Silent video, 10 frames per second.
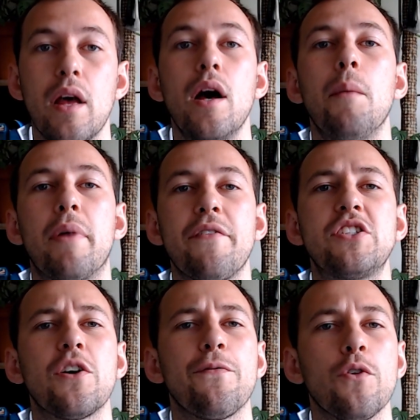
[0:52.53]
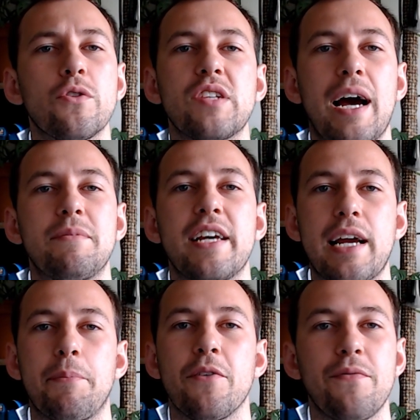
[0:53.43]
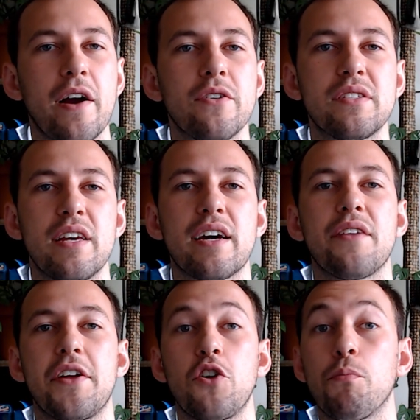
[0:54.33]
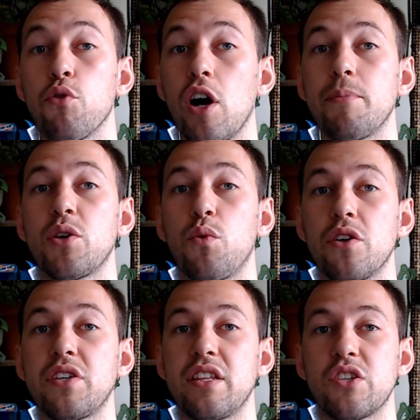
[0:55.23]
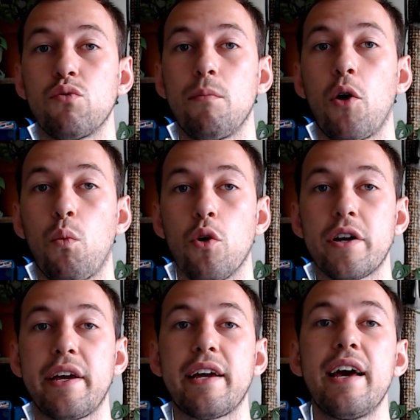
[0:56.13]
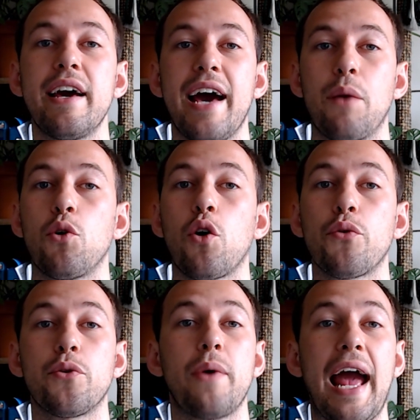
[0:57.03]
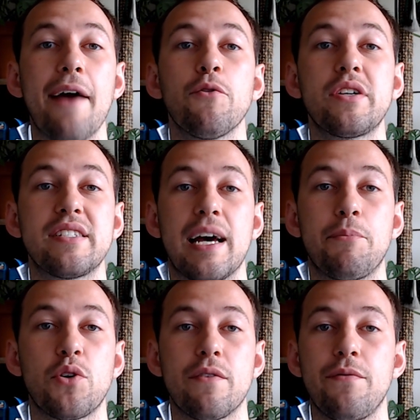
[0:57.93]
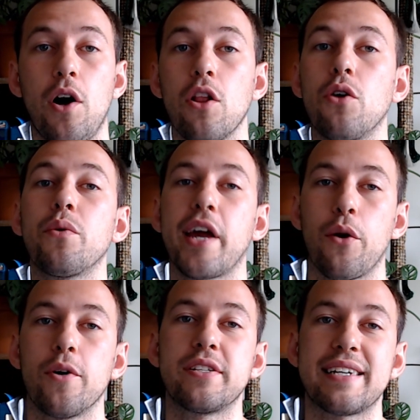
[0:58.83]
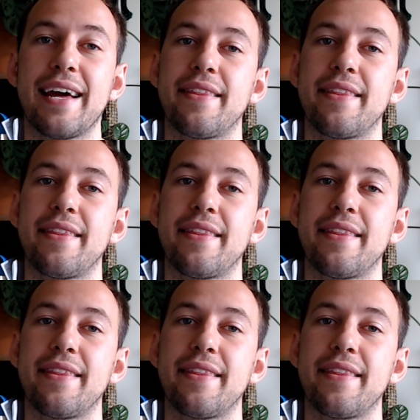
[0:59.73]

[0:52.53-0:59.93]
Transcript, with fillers: But if it's your first time setting up your Fire Stick, then you probably will need this remote working, and we'll go through every step you can follow in order to get